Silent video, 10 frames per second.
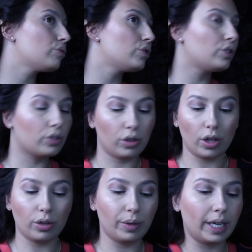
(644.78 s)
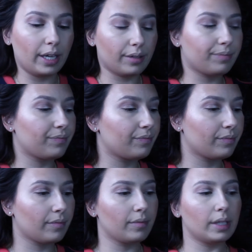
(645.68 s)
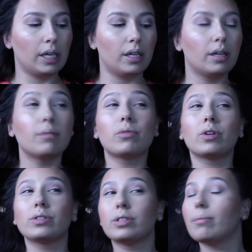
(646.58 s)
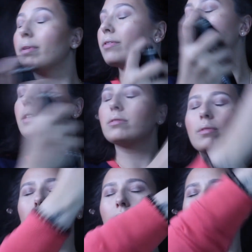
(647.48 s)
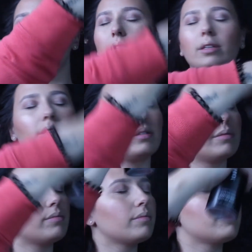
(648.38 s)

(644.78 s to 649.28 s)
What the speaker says: Just glowy. I'm going to set my face one more time.